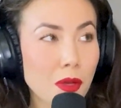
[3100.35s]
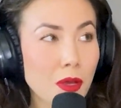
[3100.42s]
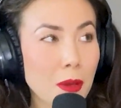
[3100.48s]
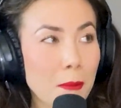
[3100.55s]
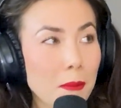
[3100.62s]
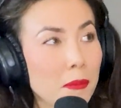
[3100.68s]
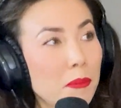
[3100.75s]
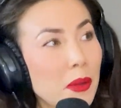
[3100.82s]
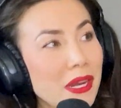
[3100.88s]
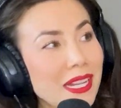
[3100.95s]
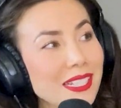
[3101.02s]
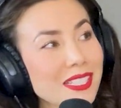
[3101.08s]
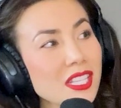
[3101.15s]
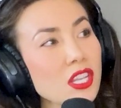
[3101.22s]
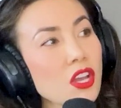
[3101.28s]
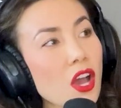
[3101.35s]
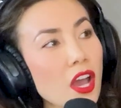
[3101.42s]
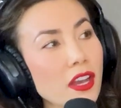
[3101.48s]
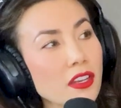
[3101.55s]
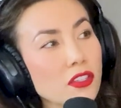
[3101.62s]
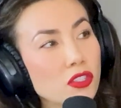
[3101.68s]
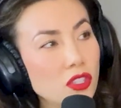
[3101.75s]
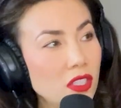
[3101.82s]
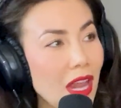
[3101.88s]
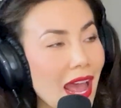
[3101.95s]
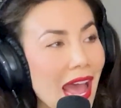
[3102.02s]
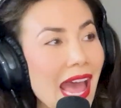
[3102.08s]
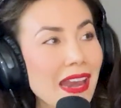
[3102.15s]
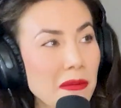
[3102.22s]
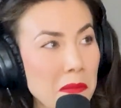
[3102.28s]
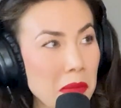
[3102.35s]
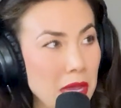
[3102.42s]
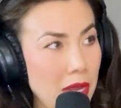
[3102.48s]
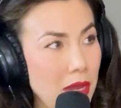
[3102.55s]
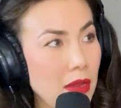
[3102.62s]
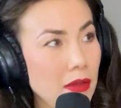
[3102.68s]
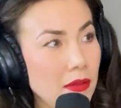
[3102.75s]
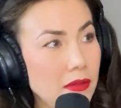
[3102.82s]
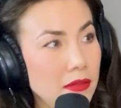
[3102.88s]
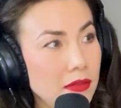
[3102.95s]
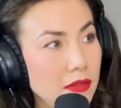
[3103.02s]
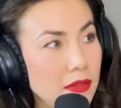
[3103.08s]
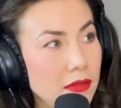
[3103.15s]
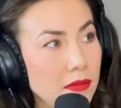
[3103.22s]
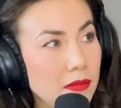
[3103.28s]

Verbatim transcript: Mm-hmm. but it's not at me. Right. Right.